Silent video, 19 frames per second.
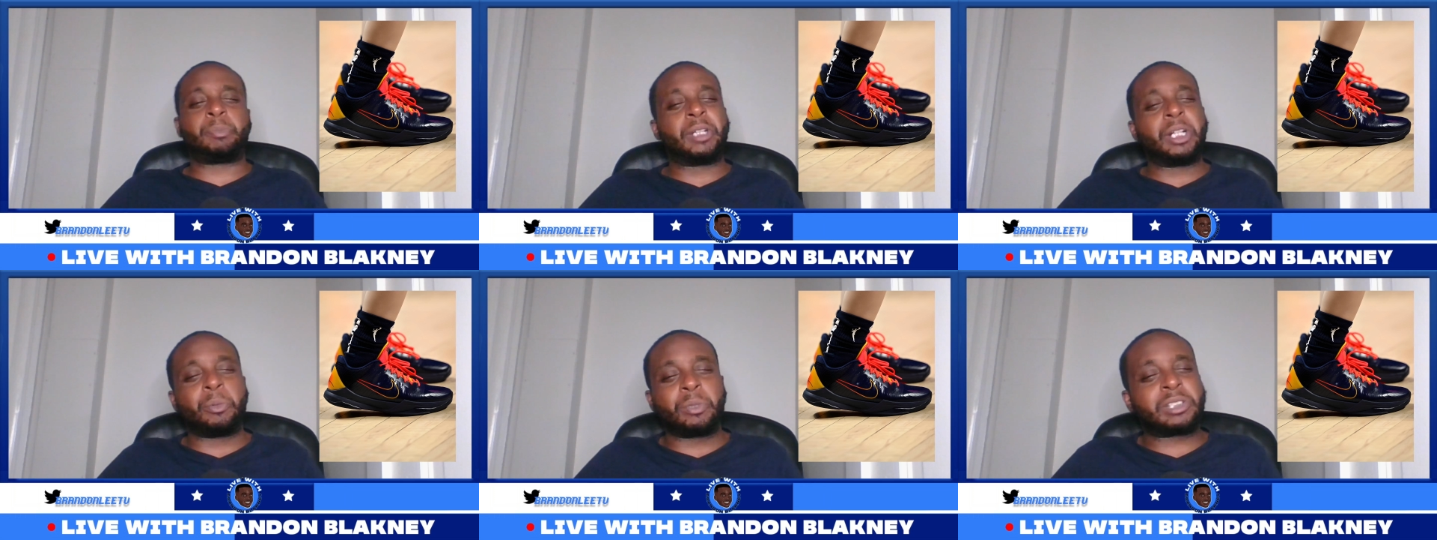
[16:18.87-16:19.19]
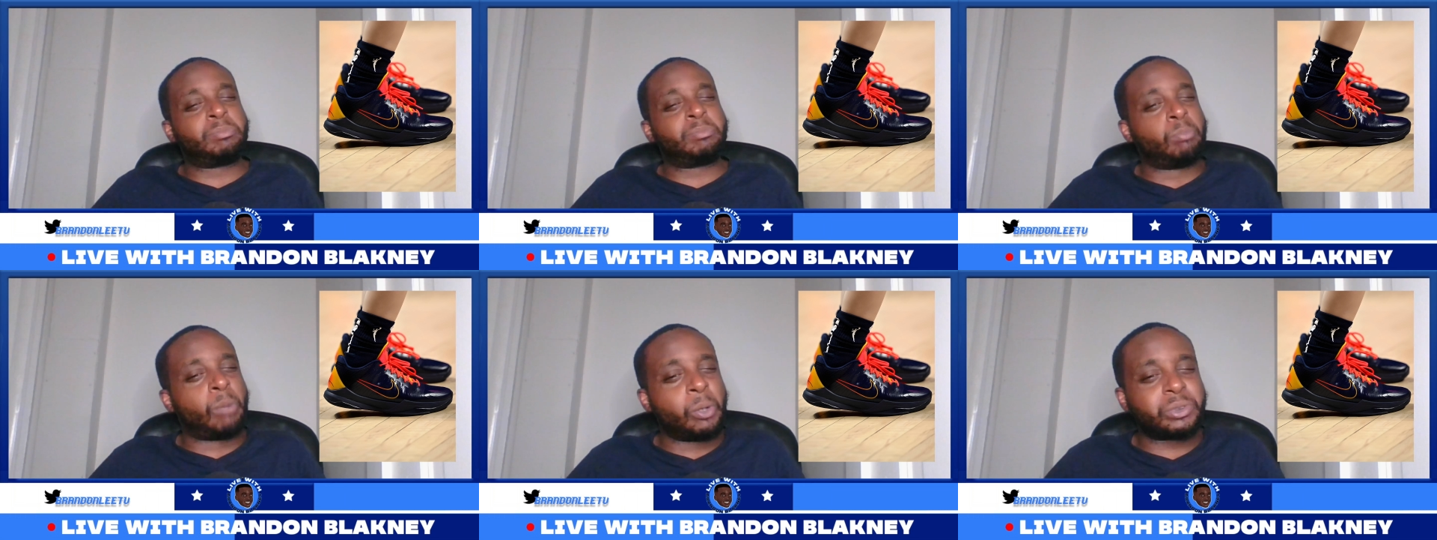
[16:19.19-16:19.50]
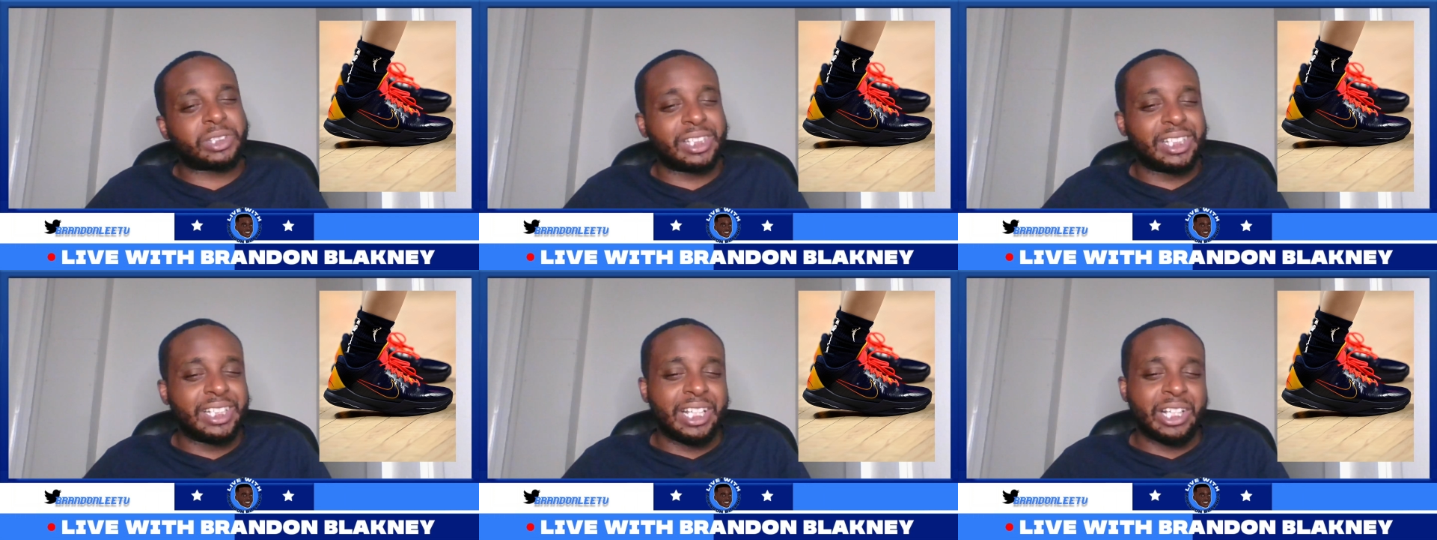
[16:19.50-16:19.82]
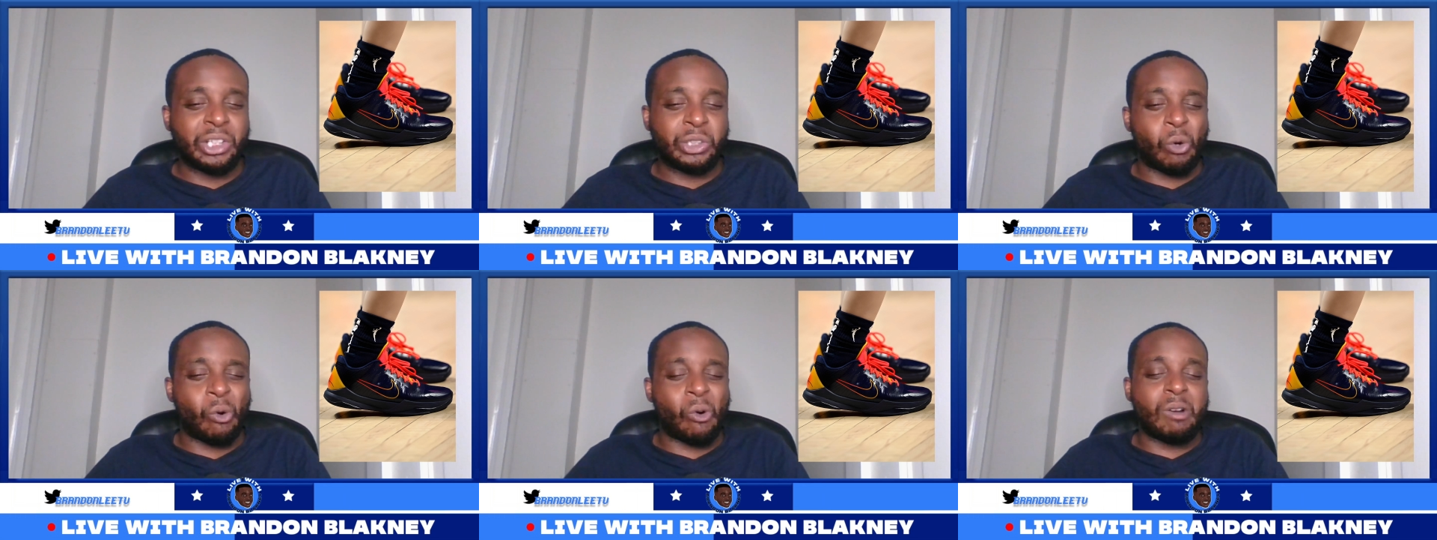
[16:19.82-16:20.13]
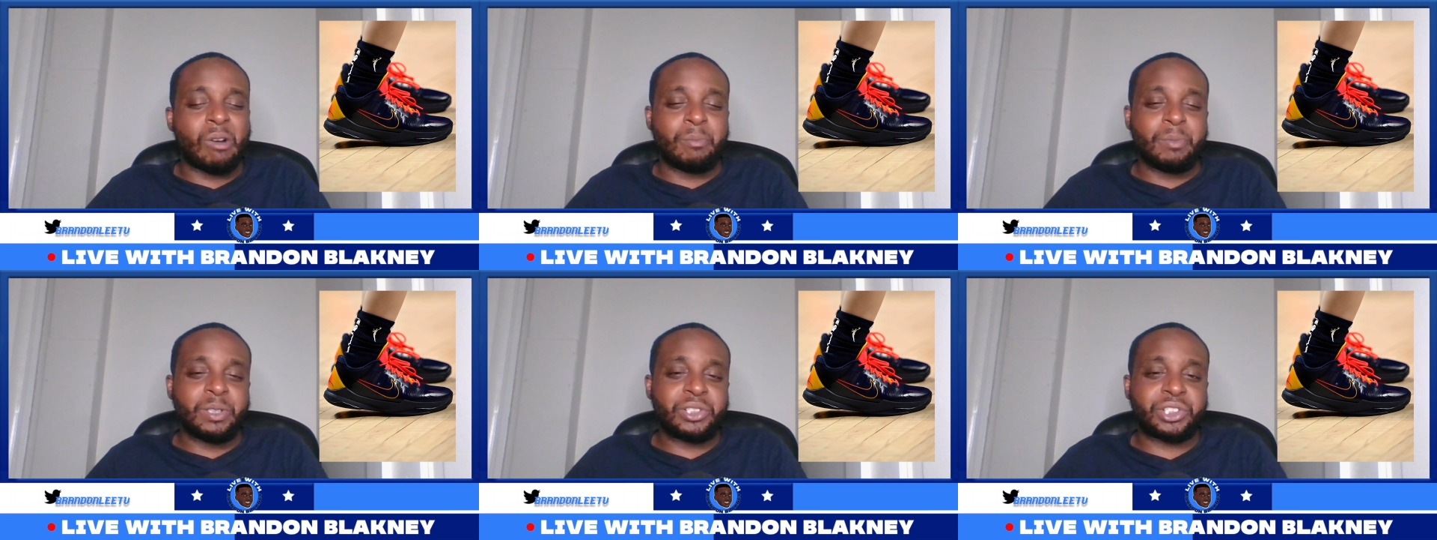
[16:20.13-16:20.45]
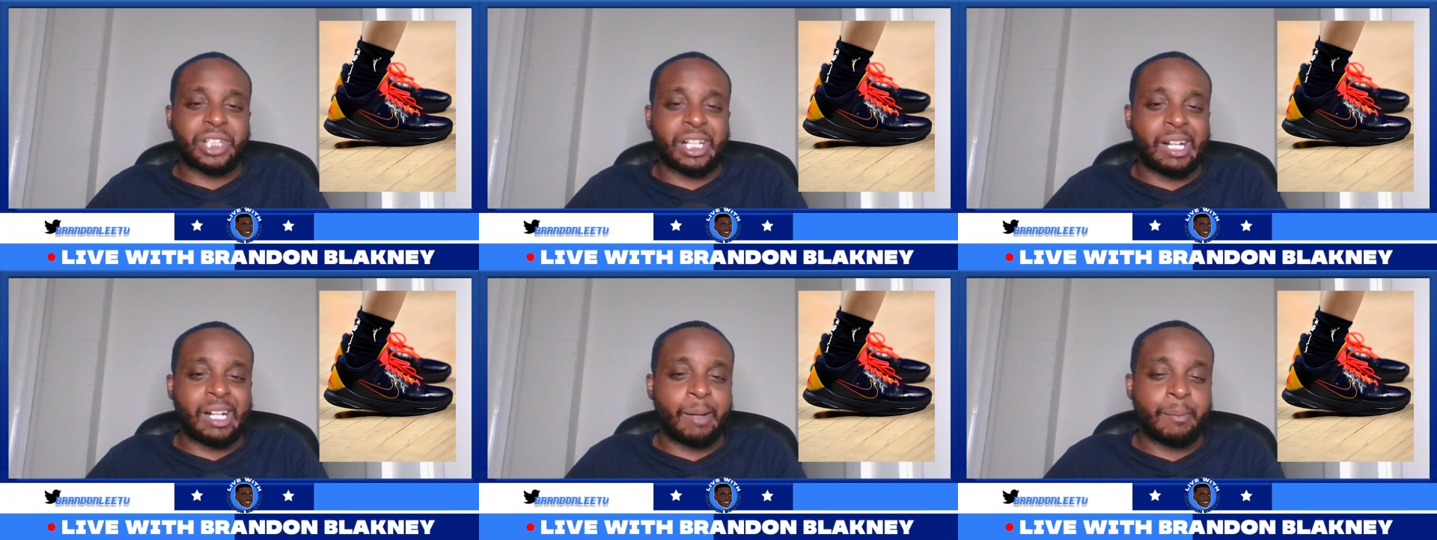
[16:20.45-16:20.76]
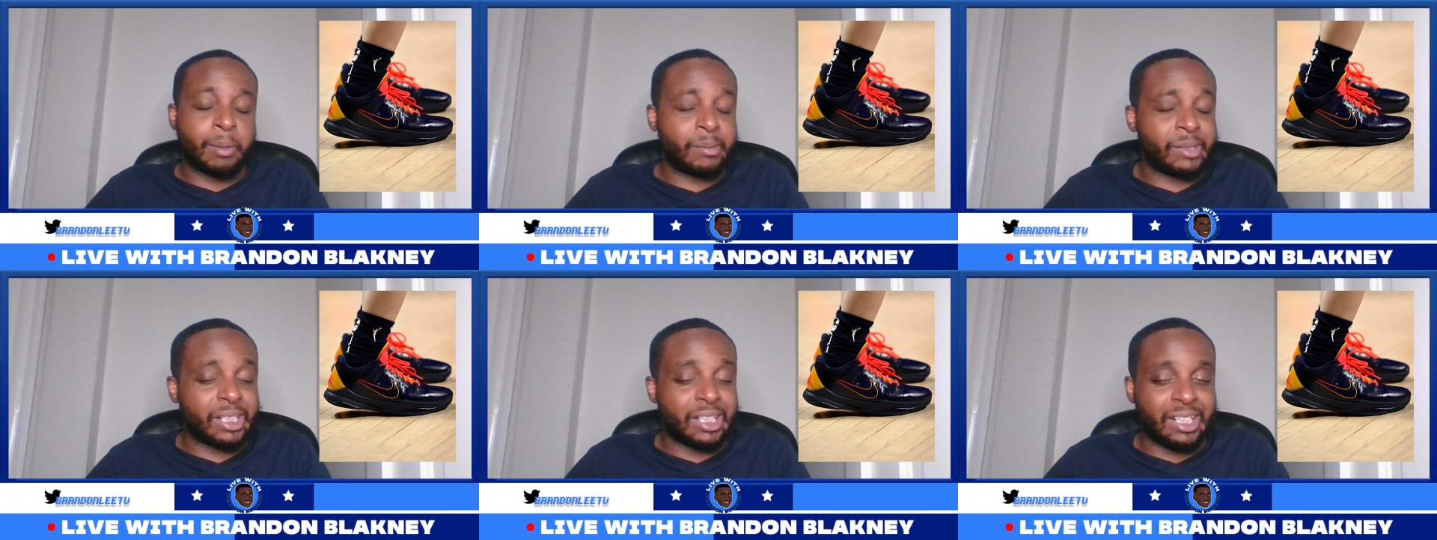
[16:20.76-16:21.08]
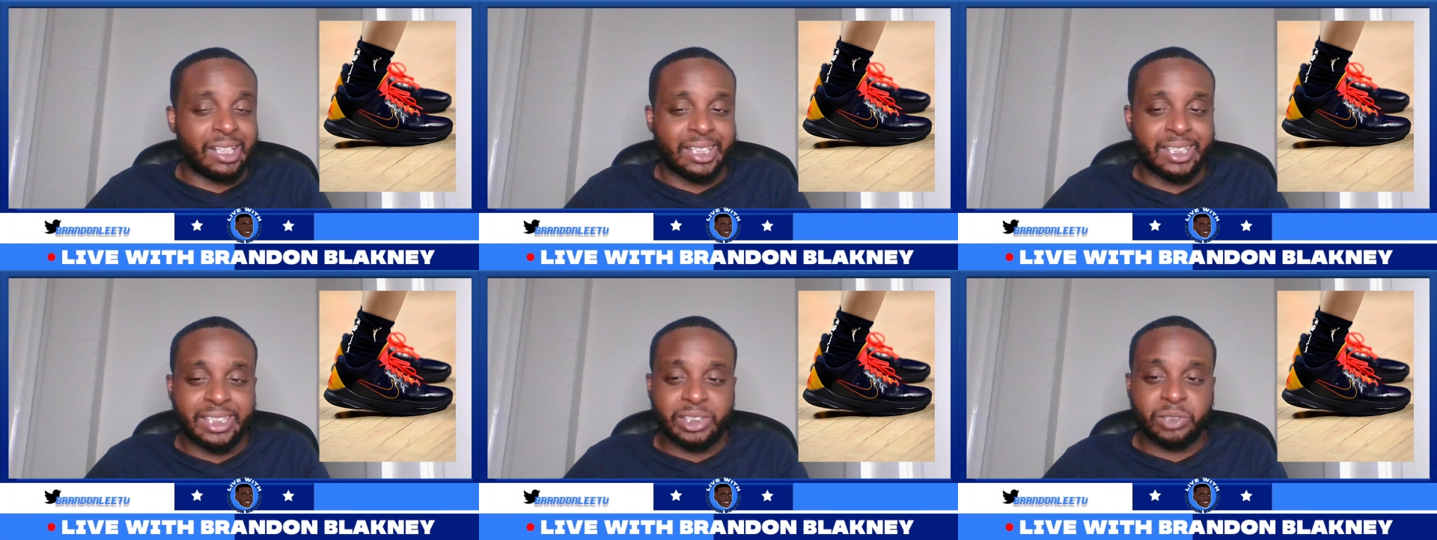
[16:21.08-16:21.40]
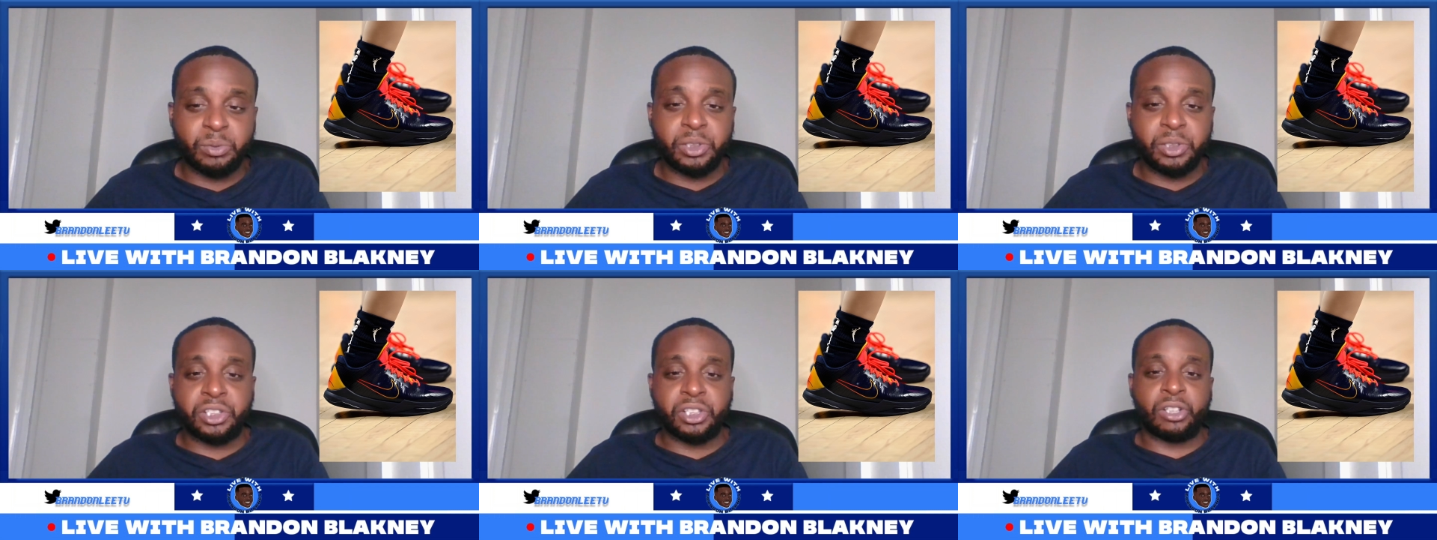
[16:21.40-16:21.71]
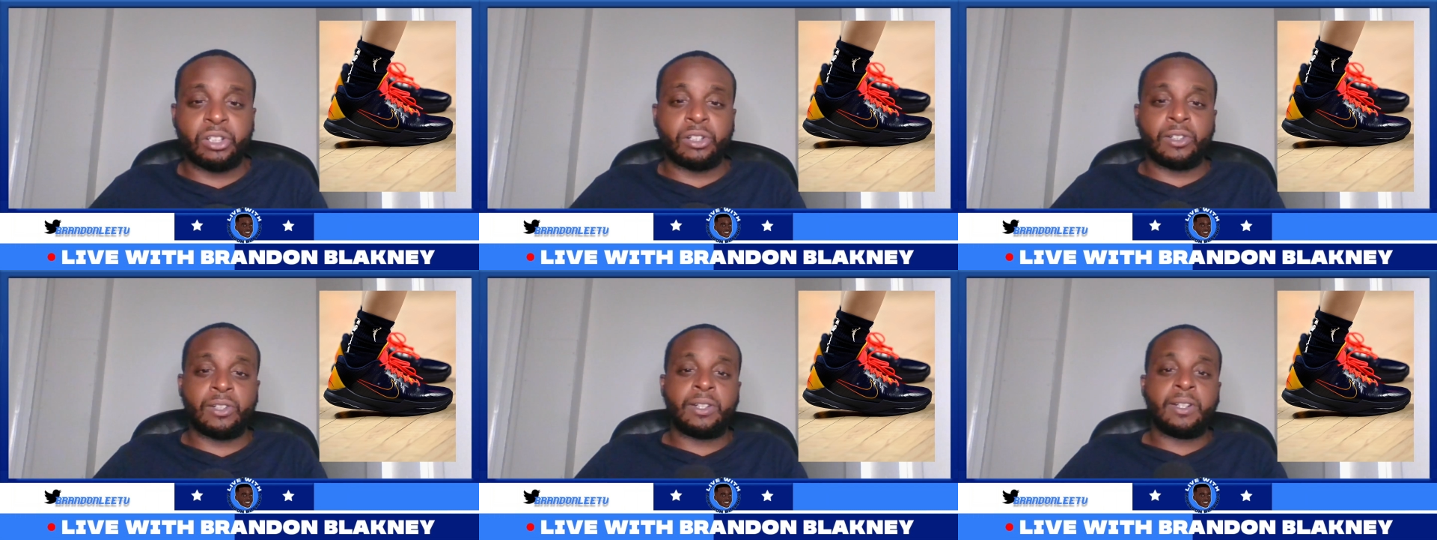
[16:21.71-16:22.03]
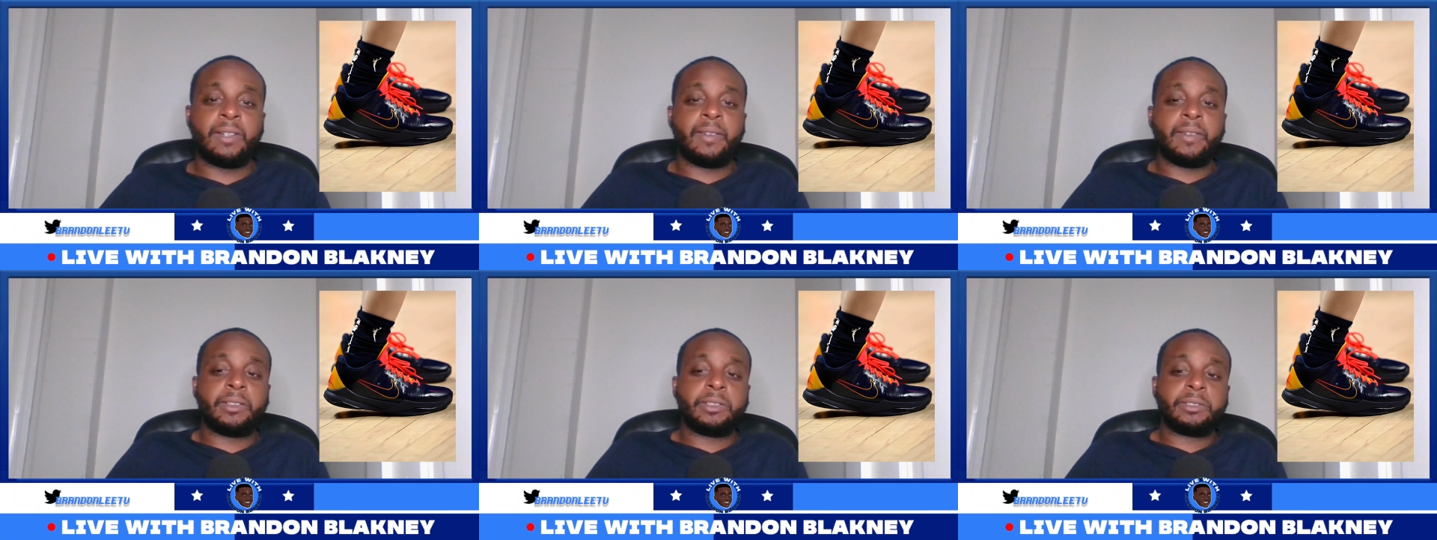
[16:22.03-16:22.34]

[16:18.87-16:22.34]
but it was mostly in garbage time, to be honest with y'all.